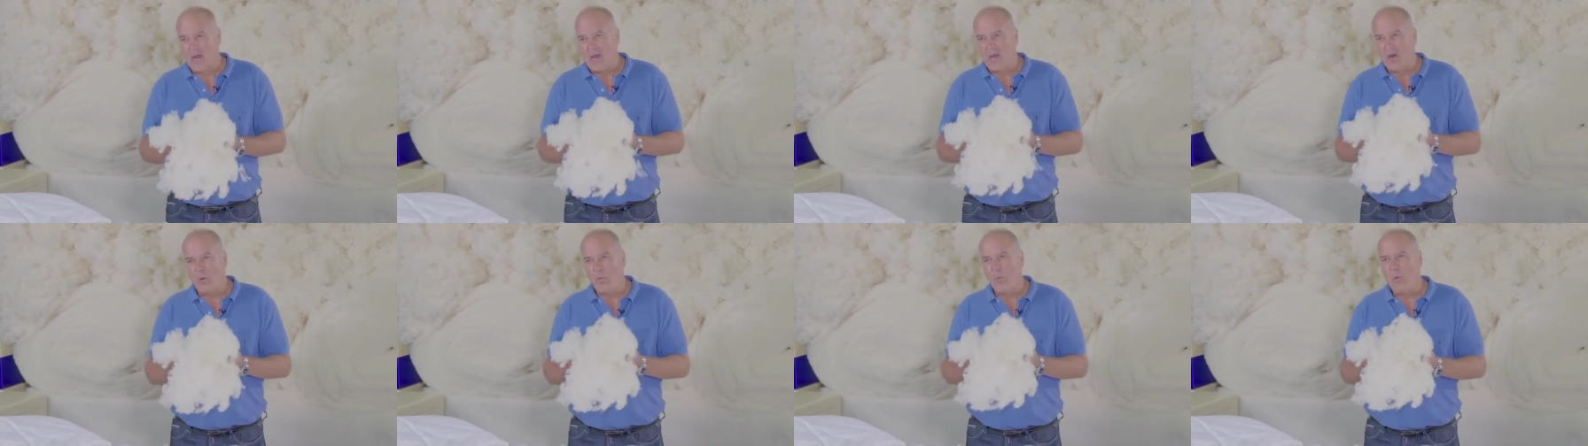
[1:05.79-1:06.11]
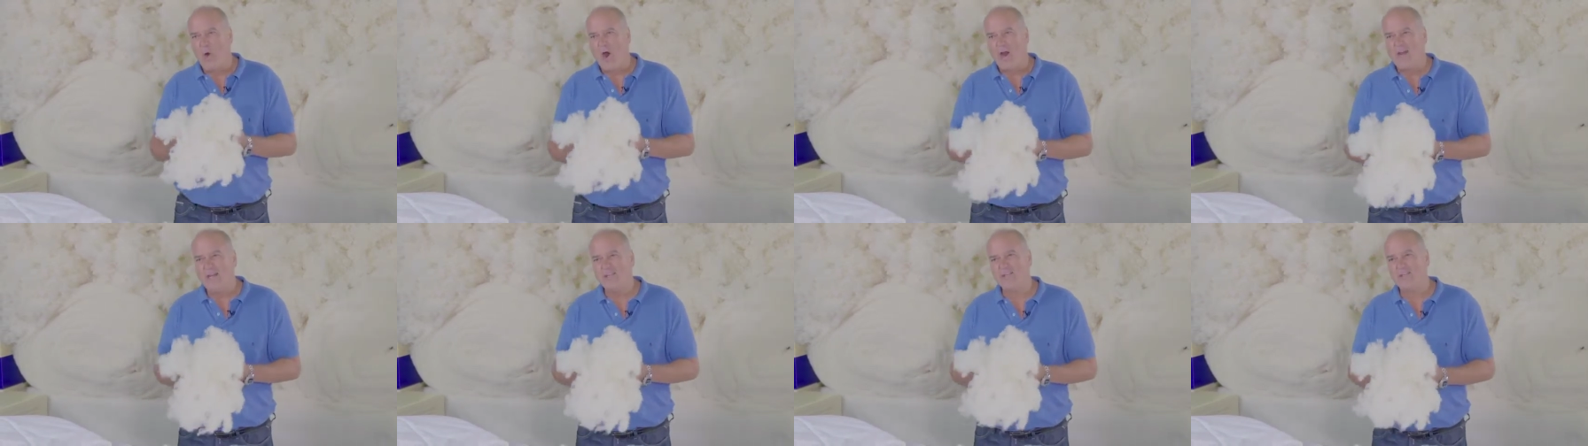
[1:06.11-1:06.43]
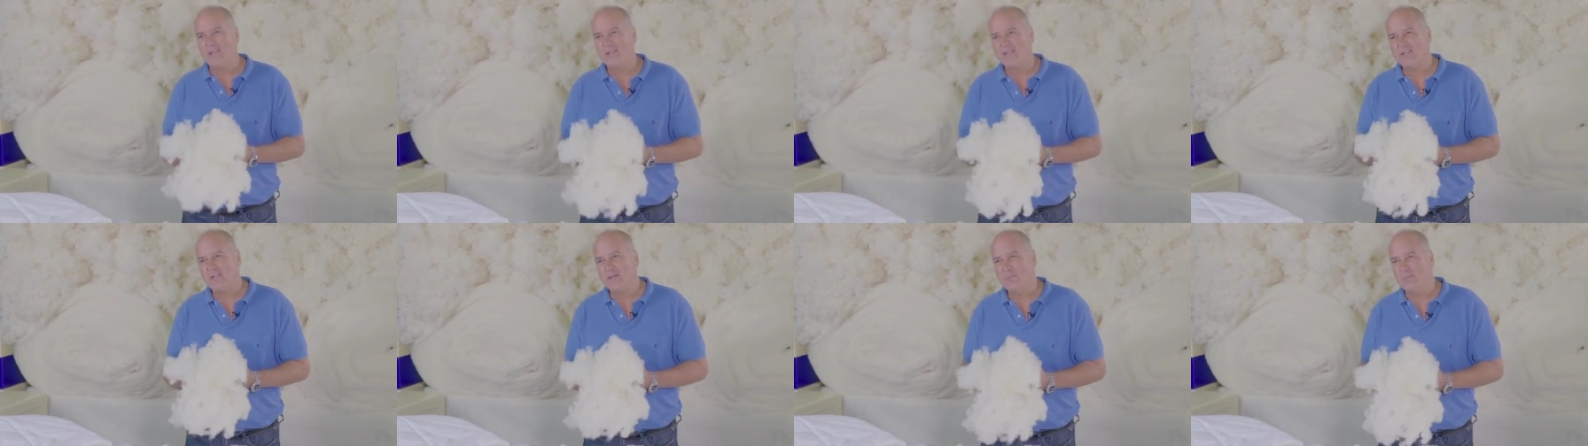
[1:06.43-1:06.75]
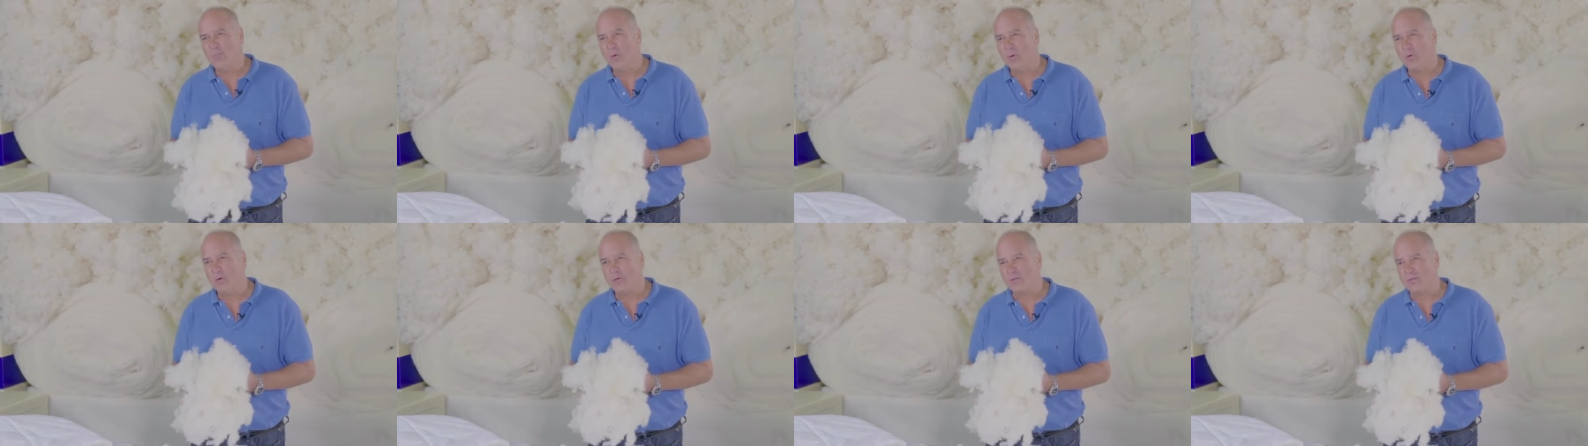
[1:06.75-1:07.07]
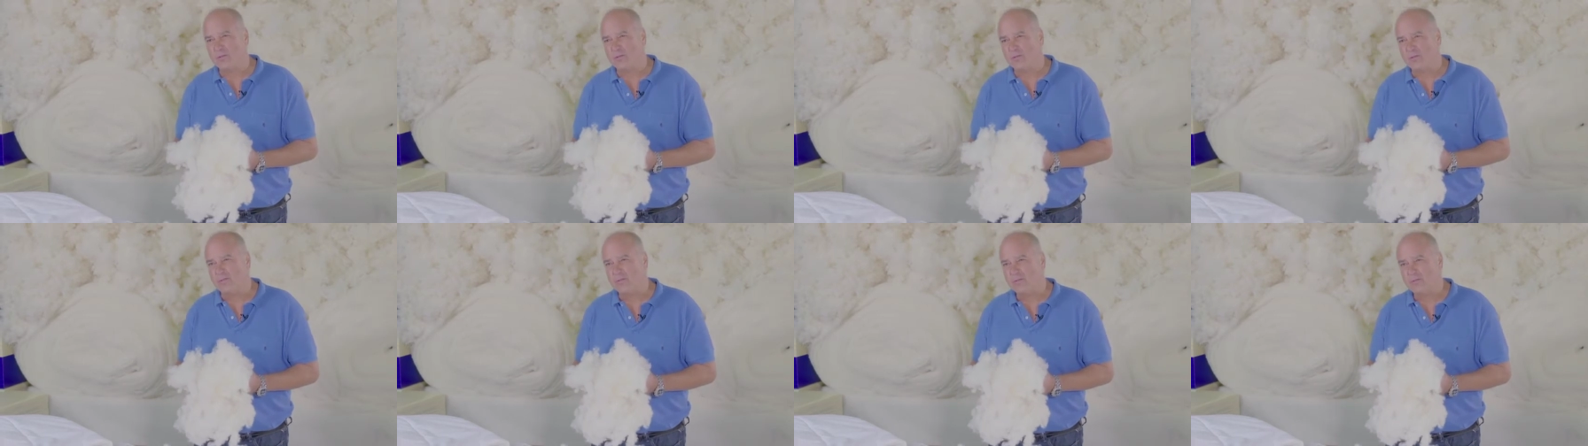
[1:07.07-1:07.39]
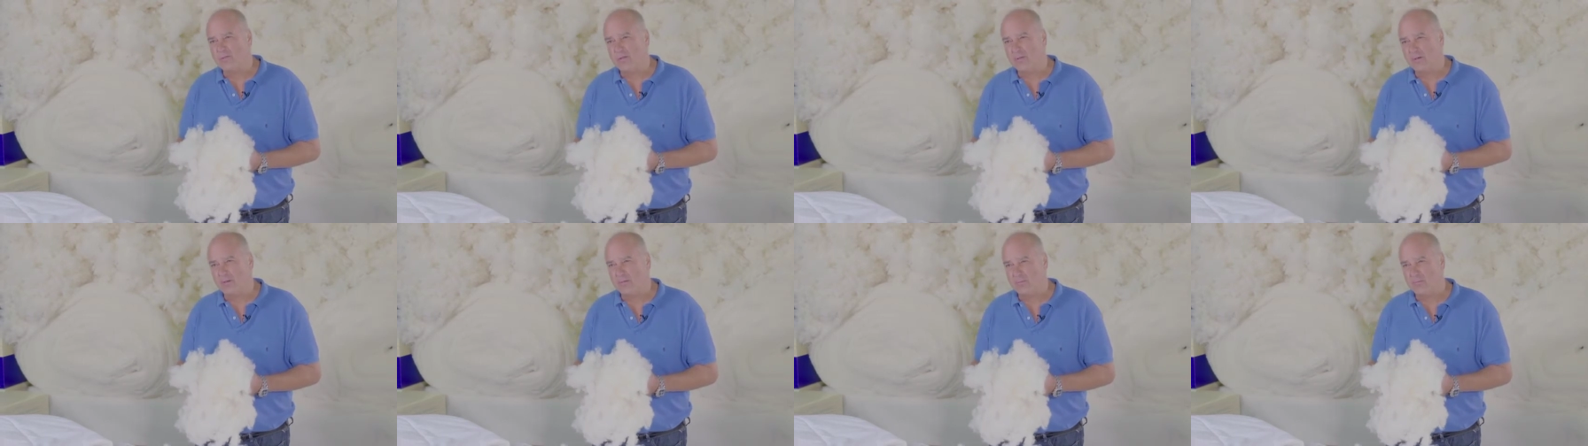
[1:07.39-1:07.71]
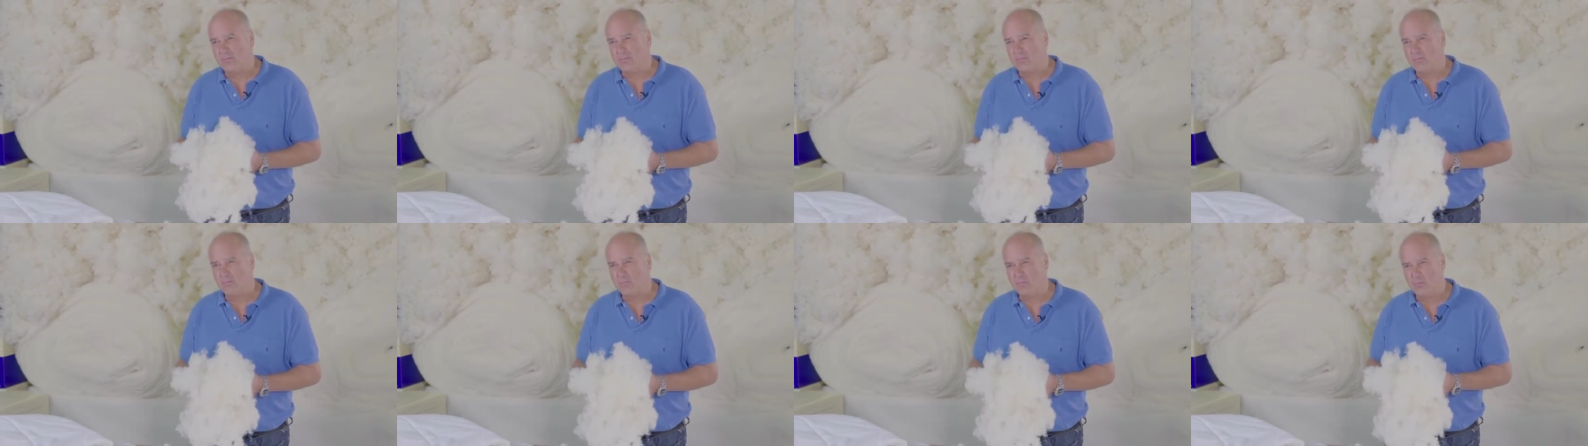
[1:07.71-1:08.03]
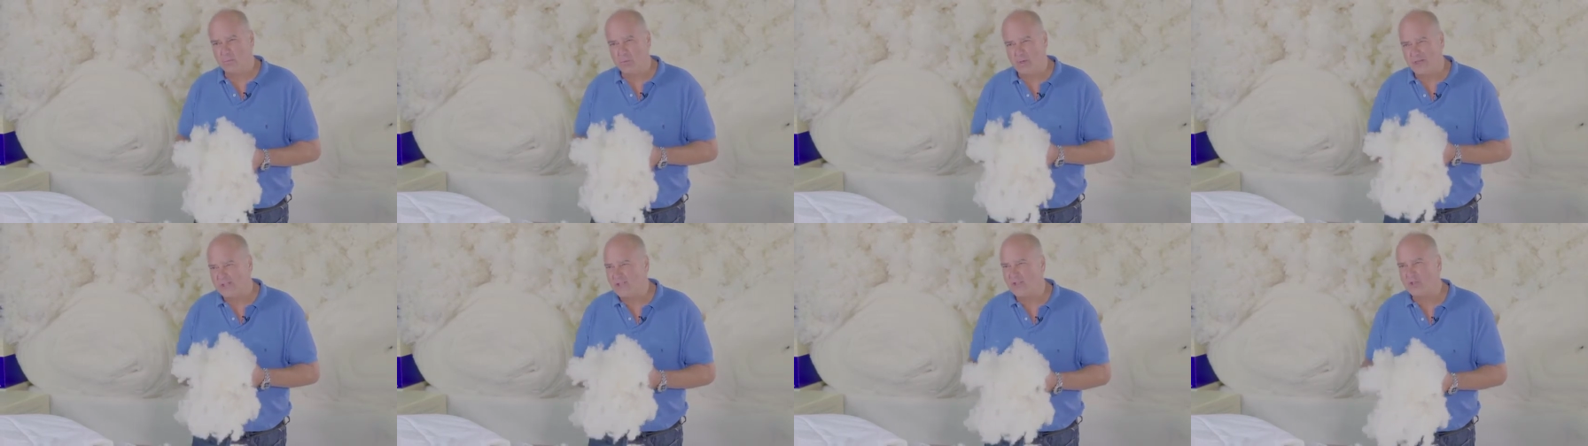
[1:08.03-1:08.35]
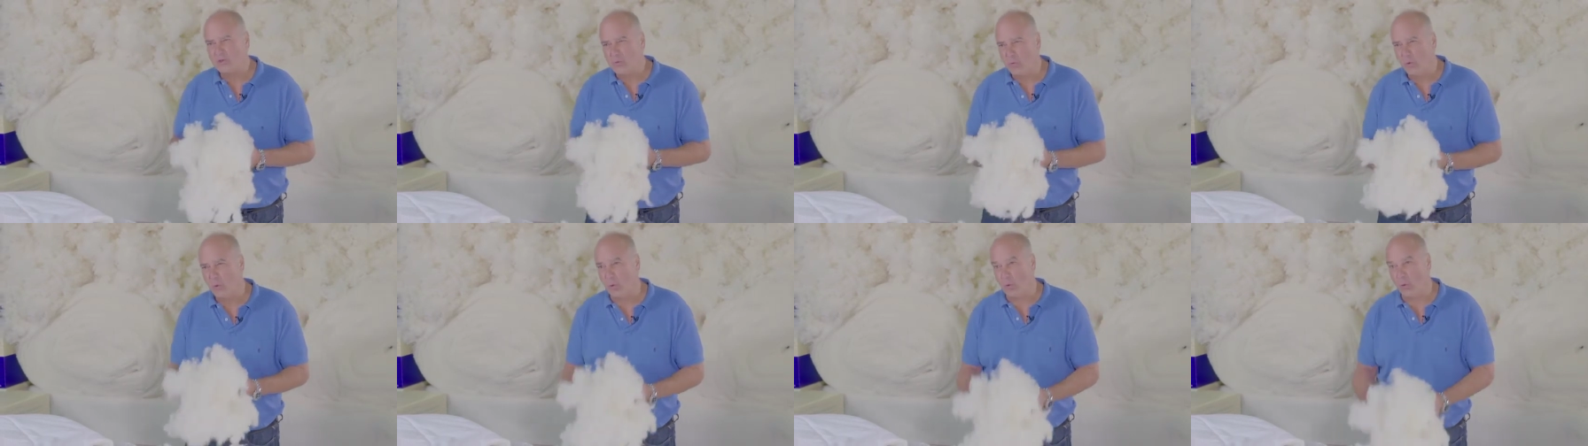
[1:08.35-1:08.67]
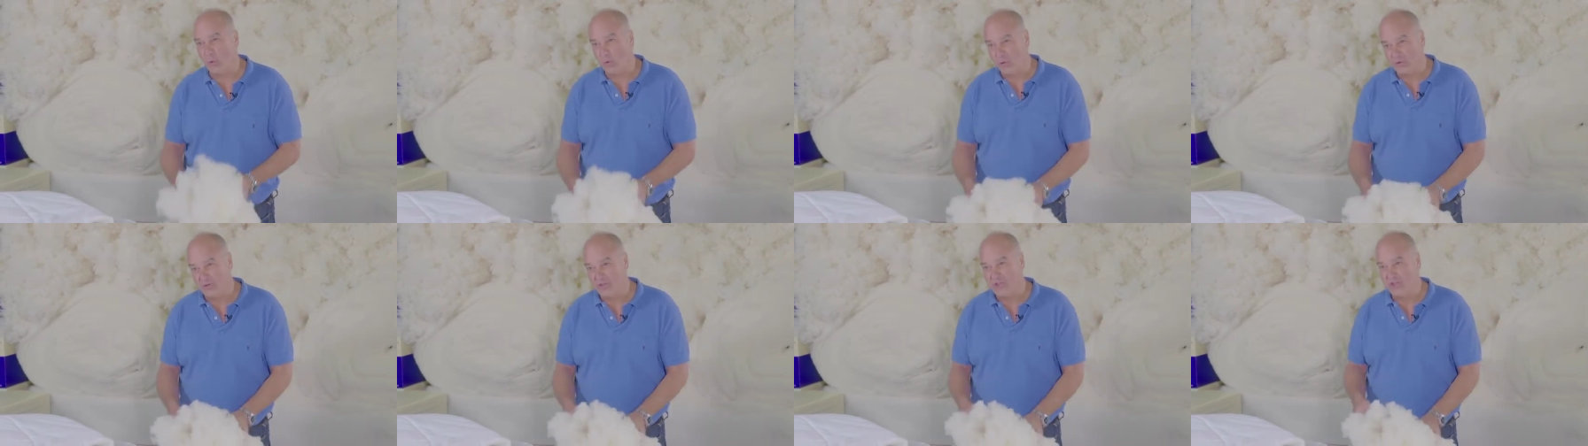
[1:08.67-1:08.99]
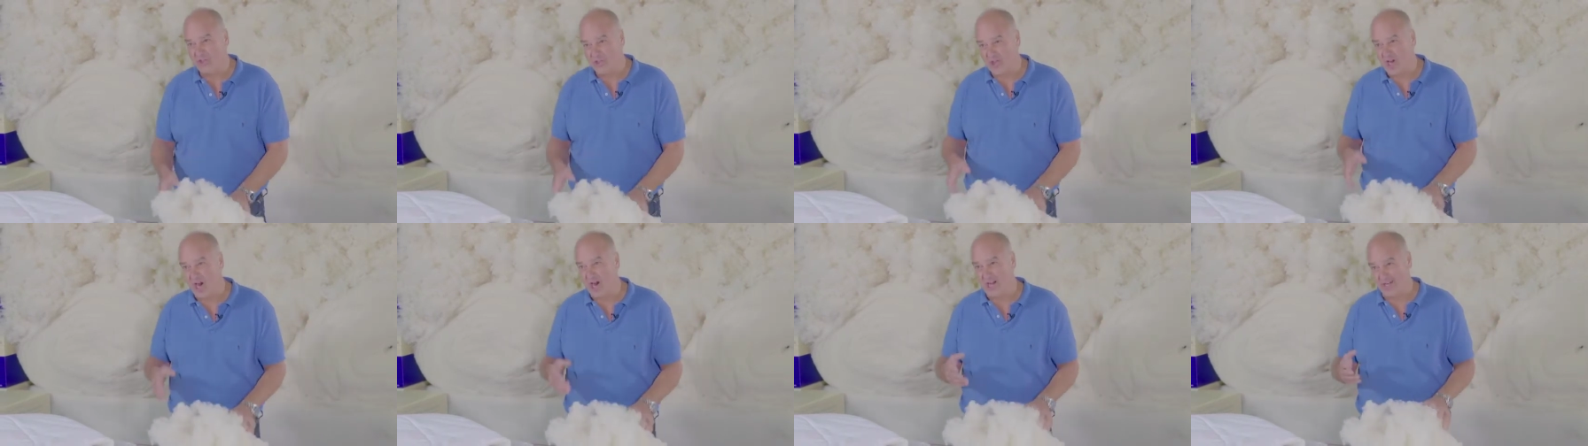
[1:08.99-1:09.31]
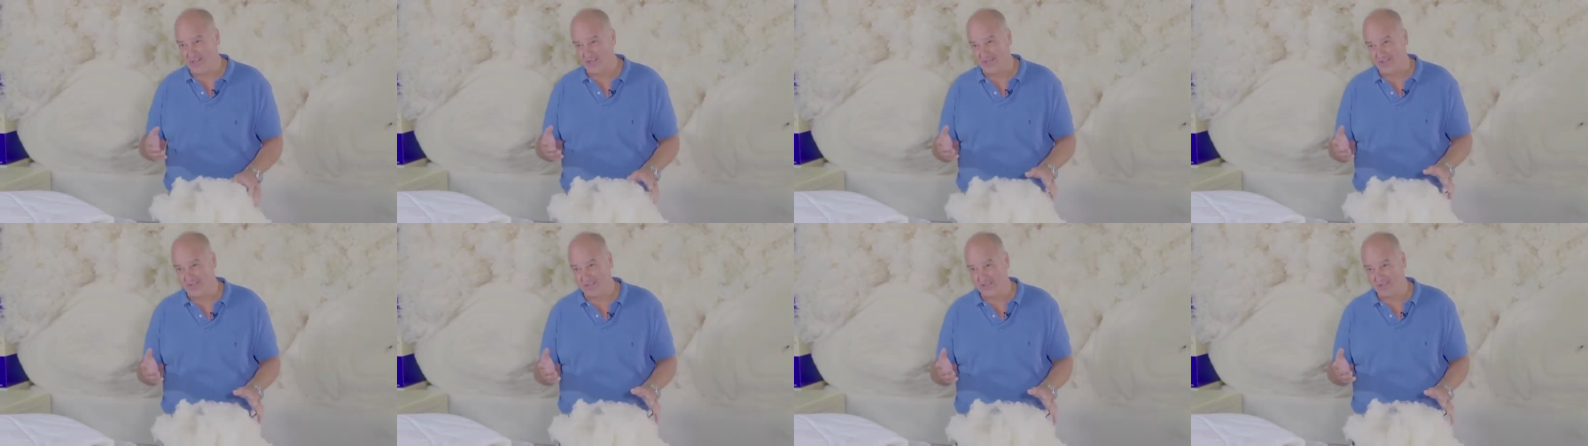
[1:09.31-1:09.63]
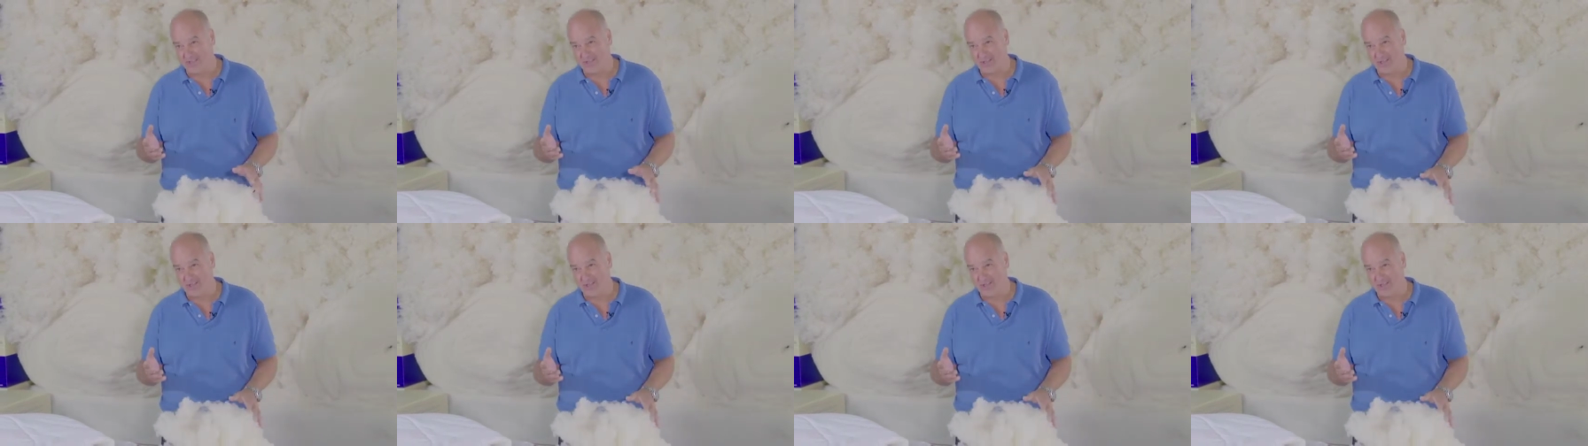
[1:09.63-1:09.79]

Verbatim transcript: And why is that important? British wool decided